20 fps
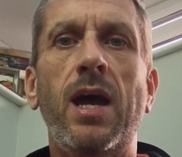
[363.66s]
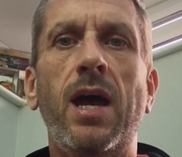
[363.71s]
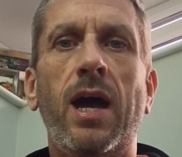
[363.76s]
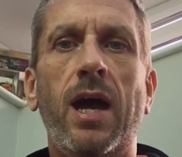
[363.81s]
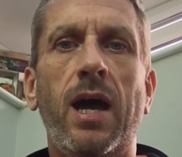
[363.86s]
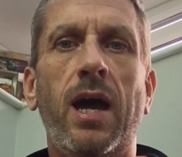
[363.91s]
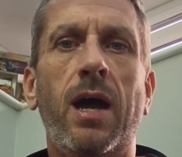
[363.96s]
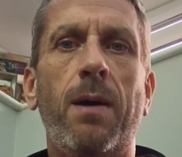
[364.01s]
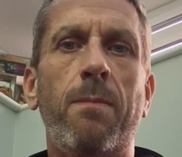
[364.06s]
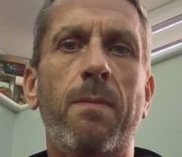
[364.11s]

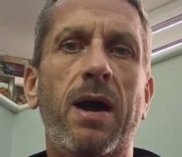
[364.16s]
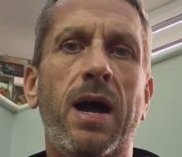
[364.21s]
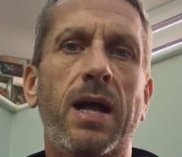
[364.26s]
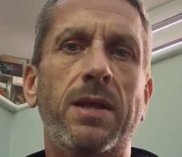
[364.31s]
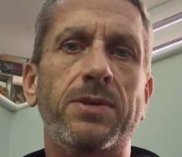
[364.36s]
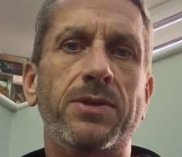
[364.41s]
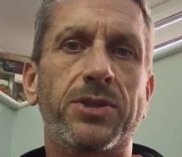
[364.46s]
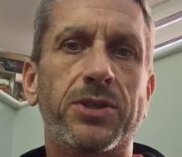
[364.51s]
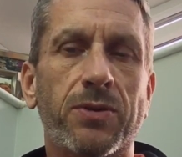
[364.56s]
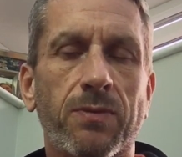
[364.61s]

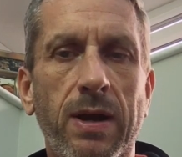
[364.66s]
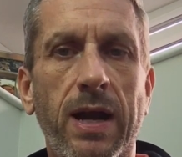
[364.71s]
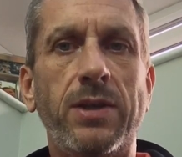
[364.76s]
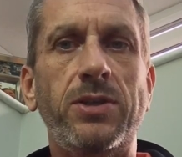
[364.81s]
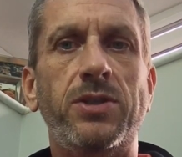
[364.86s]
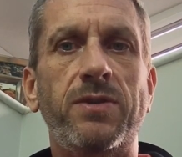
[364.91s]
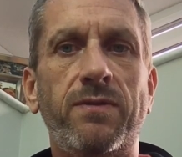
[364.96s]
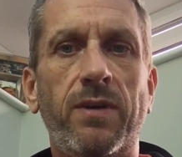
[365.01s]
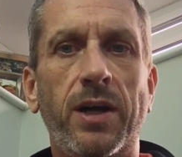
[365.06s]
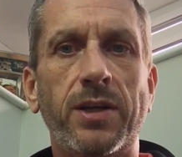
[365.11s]
and
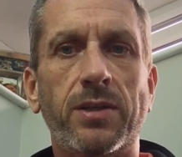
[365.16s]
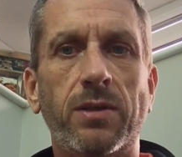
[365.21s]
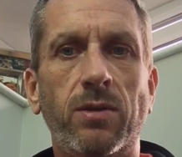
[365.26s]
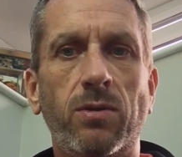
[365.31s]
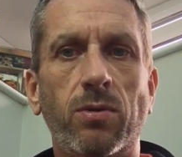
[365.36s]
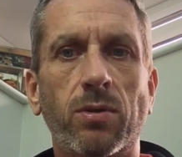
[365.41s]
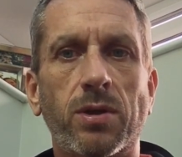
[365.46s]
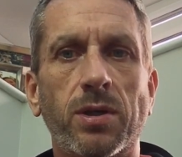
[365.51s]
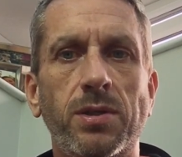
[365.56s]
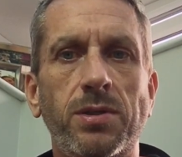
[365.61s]
surrounds your vital
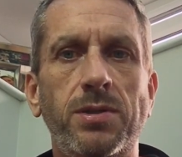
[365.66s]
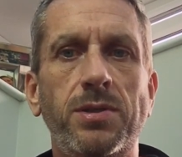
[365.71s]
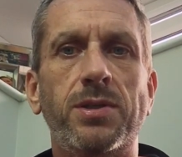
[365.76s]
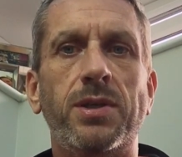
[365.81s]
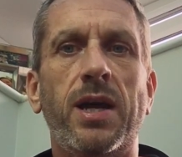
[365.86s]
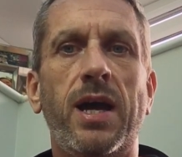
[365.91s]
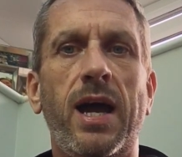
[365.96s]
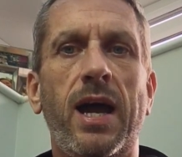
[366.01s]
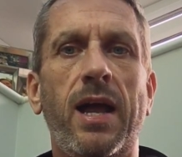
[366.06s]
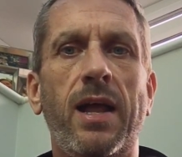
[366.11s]
organs,
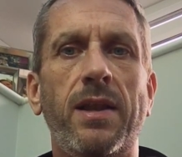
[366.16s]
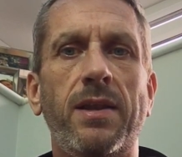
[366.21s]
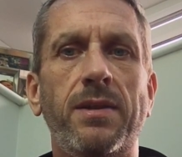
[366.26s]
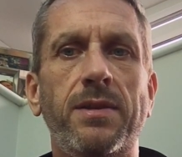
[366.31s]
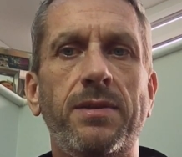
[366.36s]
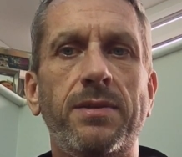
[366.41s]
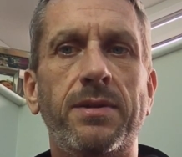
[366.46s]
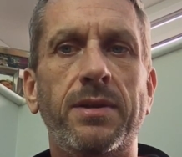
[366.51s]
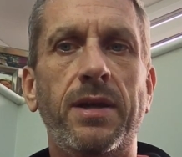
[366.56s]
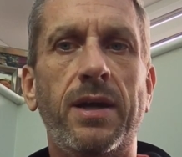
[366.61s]

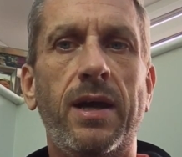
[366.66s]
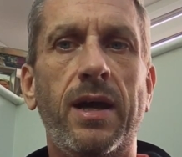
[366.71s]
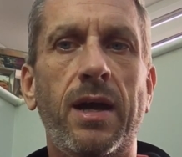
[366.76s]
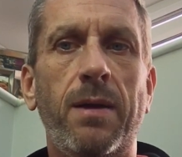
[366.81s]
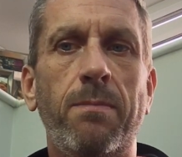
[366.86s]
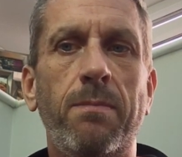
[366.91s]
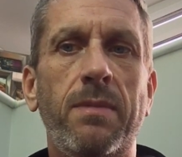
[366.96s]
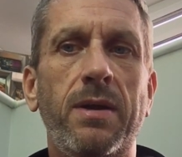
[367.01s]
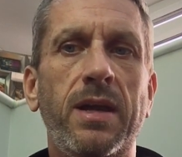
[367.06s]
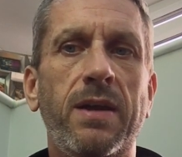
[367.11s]
and
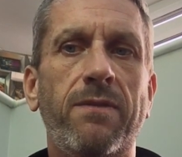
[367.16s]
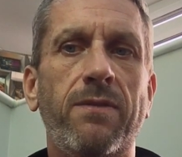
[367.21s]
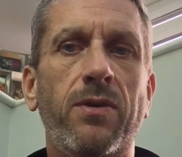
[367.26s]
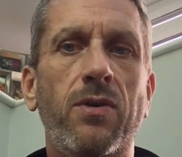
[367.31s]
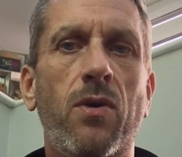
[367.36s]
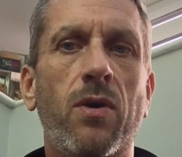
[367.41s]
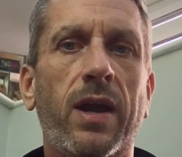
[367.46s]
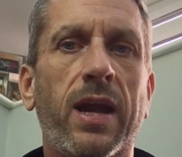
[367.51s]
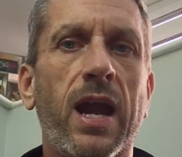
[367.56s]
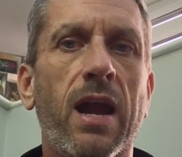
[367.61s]
if you're
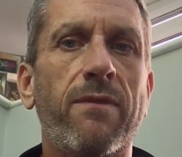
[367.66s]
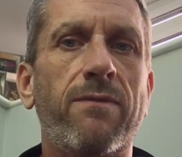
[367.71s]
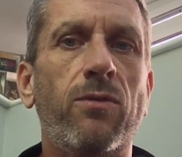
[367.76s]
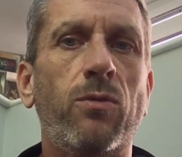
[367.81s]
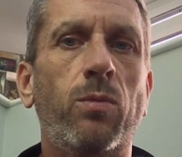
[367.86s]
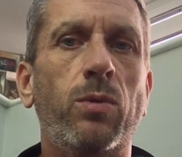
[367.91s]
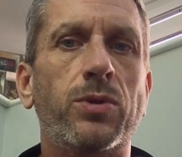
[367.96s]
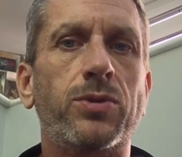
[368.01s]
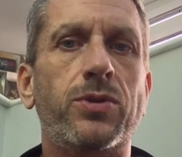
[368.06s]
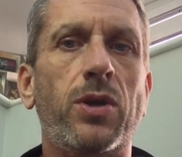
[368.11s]
not careful,
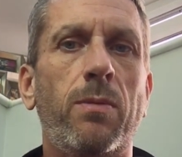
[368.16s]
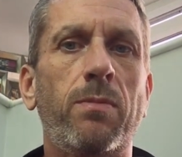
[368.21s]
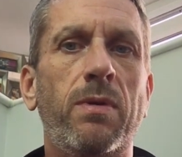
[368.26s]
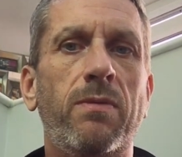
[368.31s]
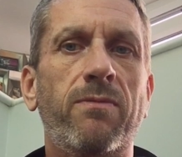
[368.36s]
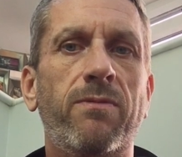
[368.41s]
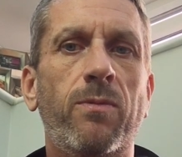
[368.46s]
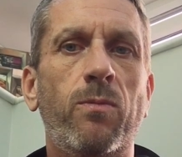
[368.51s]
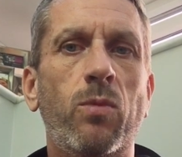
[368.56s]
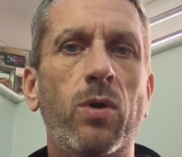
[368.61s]
will stop
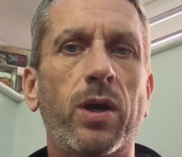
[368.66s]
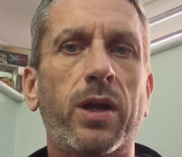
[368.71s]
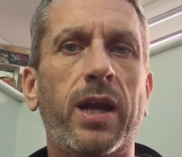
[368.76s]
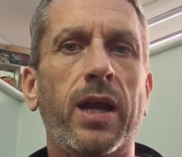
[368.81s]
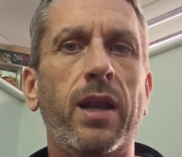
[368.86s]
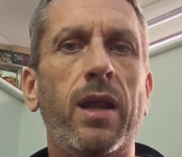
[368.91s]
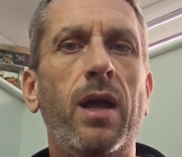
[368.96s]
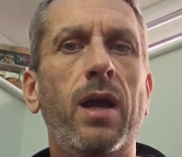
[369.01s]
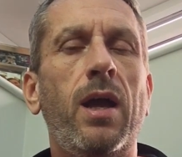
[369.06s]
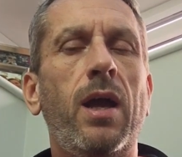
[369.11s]
them from working.